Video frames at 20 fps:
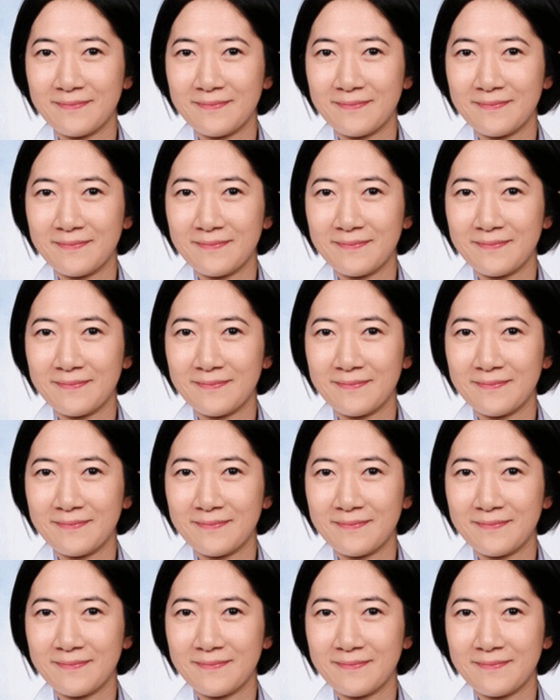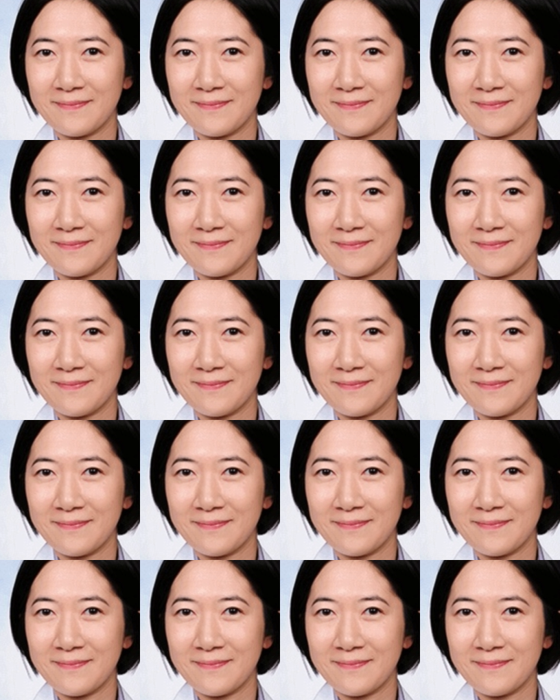
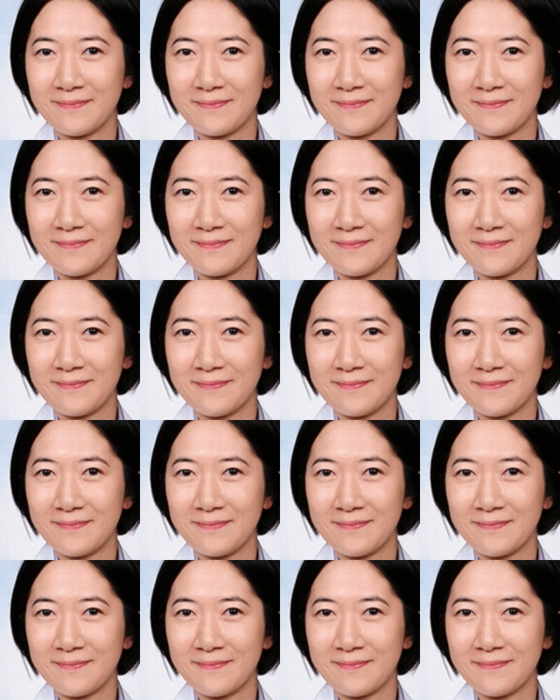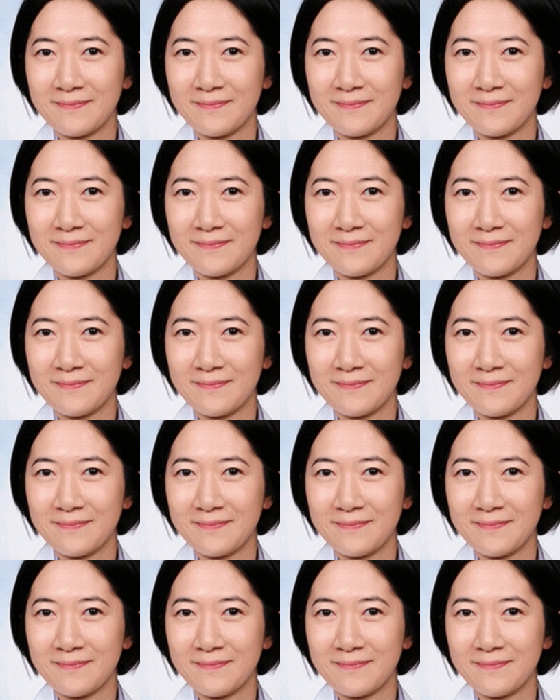
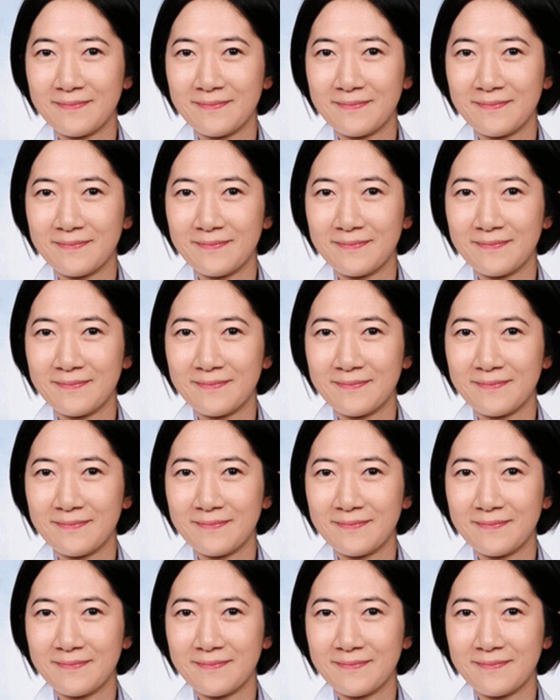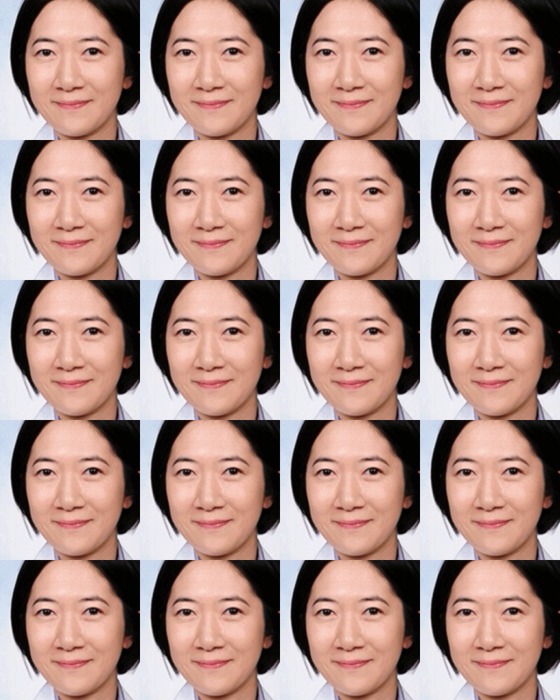This person isn't speaking.